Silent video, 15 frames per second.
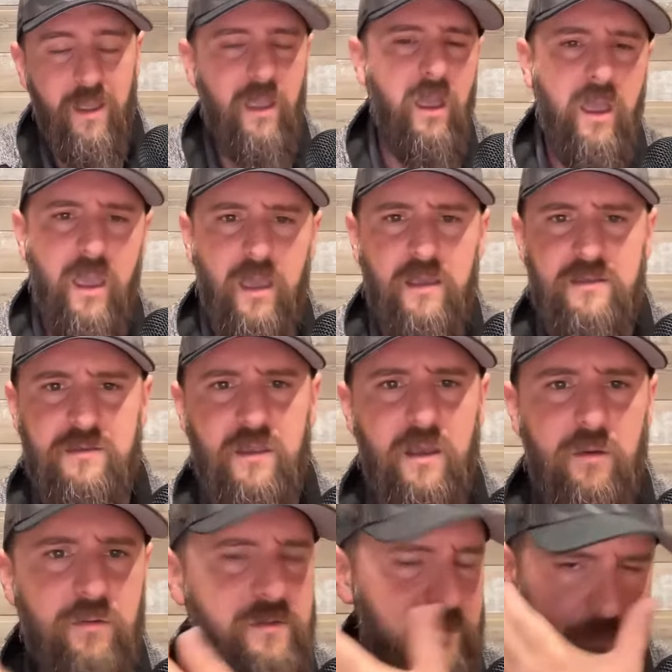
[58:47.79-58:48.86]
I got oh, yeah, it's, you
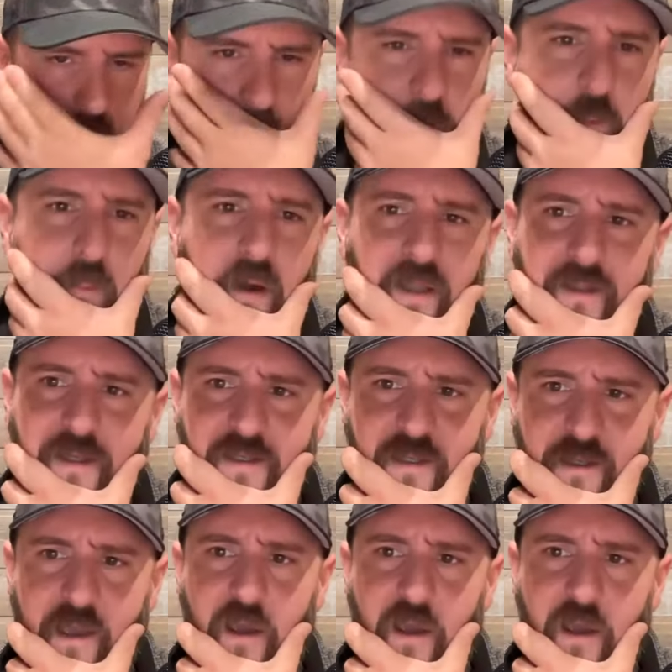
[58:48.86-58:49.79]
know, it's what month is it?